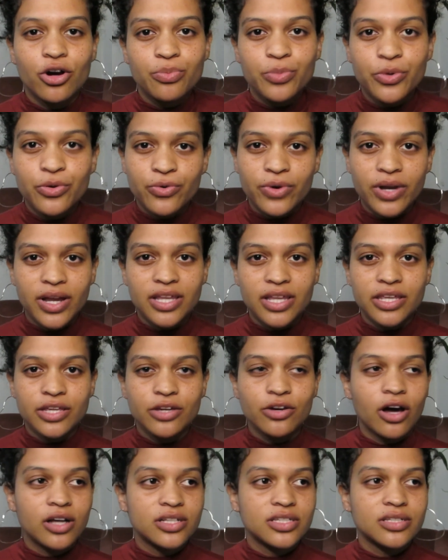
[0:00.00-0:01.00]
you really
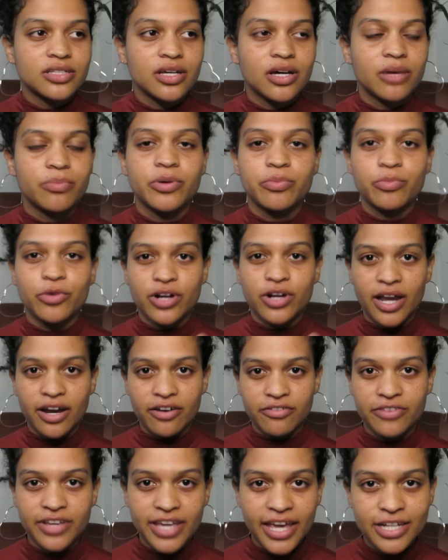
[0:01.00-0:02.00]
got a bit more
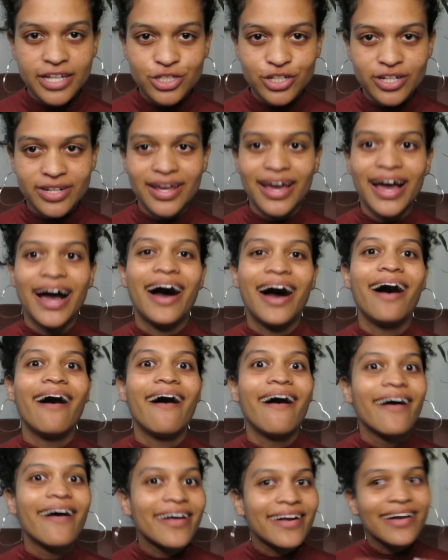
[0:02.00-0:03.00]
clarification.
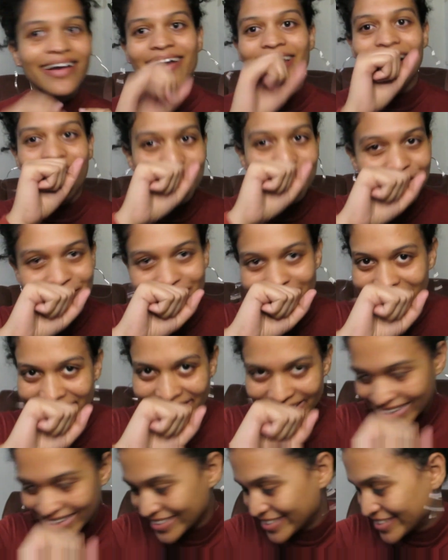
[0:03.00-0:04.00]

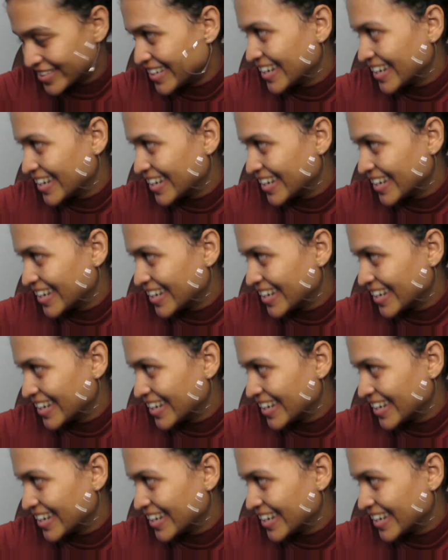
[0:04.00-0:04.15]
Clarification.